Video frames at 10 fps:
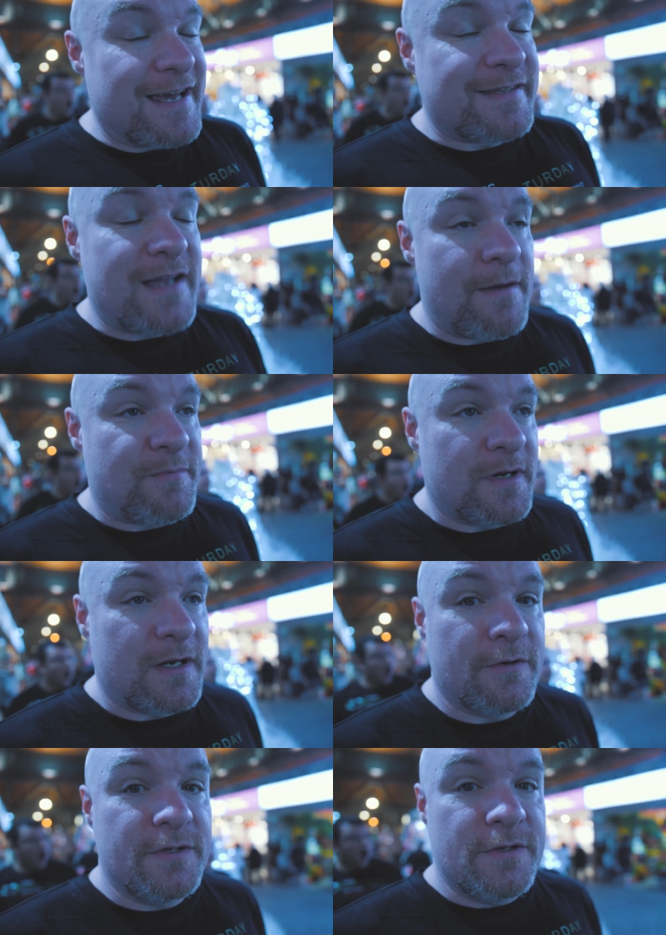next stop we're
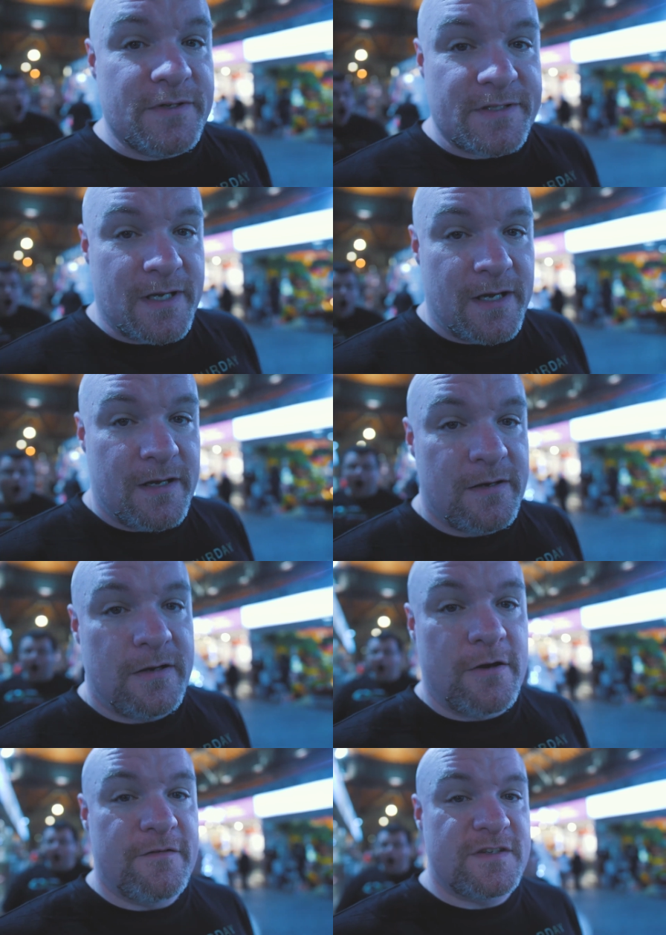gonna go do is uh,
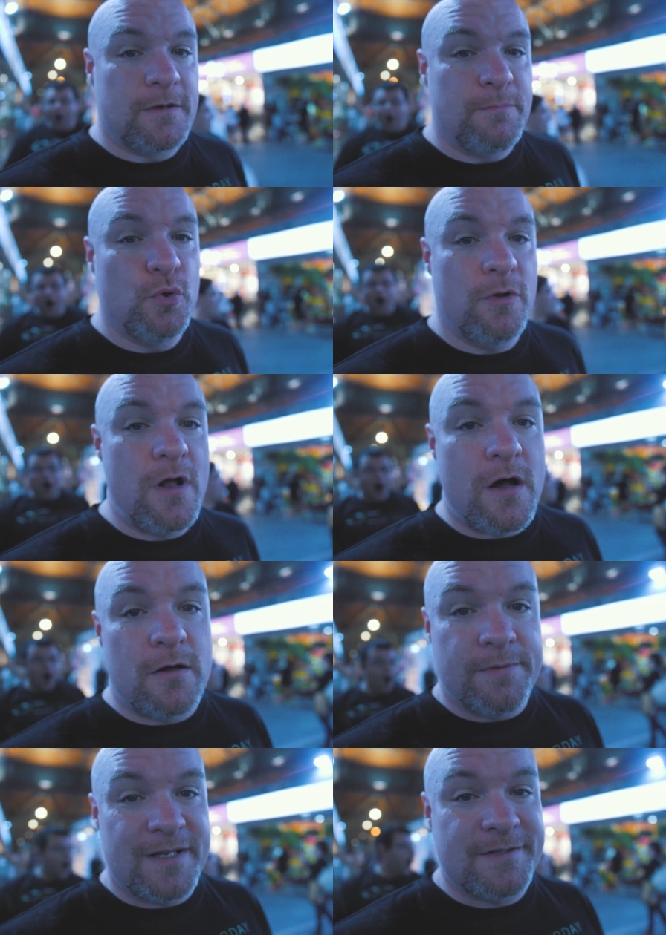go visit a pool
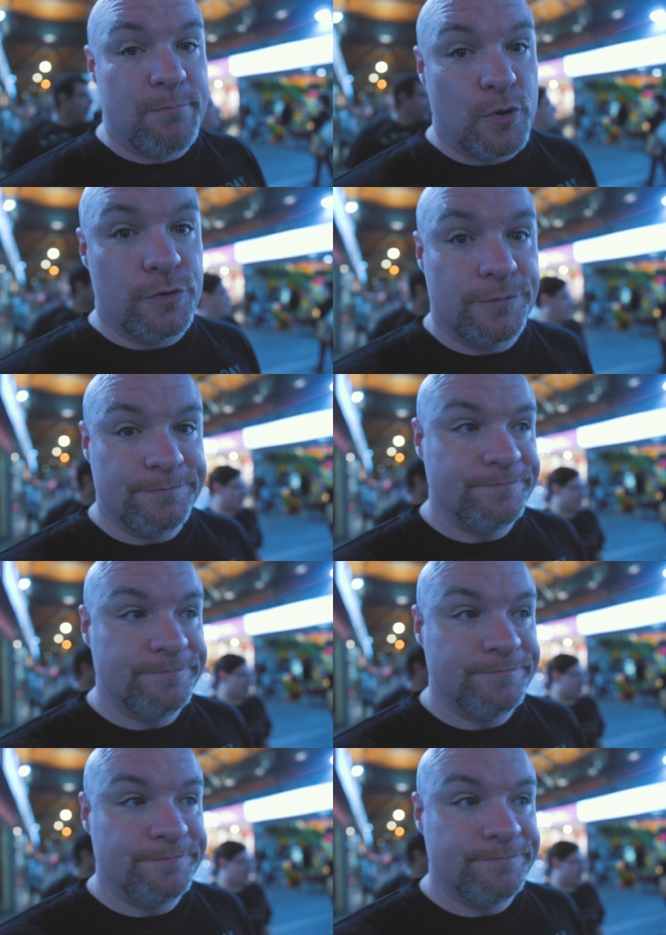hall and play some pool.